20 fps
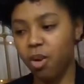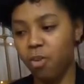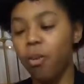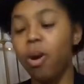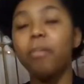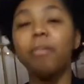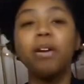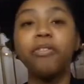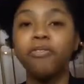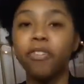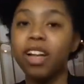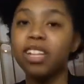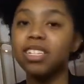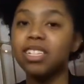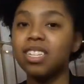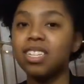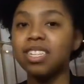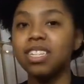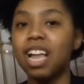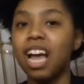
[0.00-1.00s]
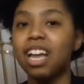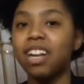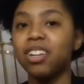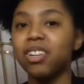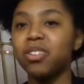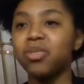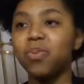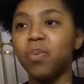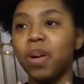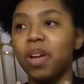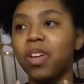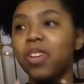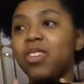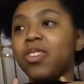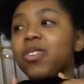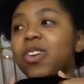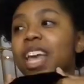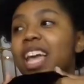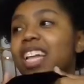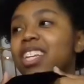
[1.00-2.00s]
well, my friends decided, well,
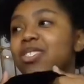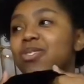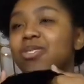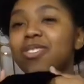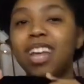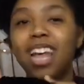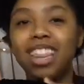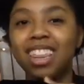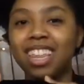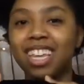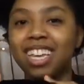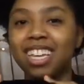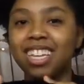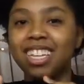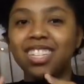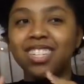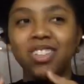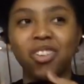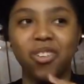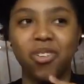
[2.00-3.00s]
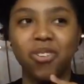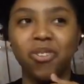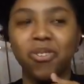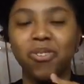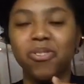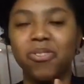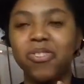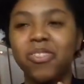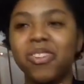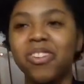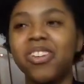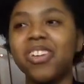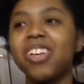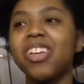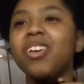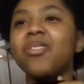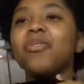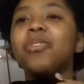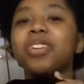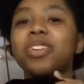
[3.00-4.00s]
you can't do nothing, so
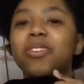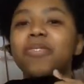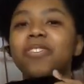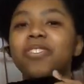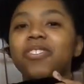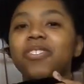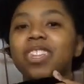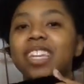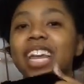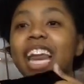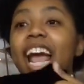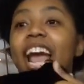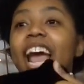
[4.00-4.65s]
we'll give you the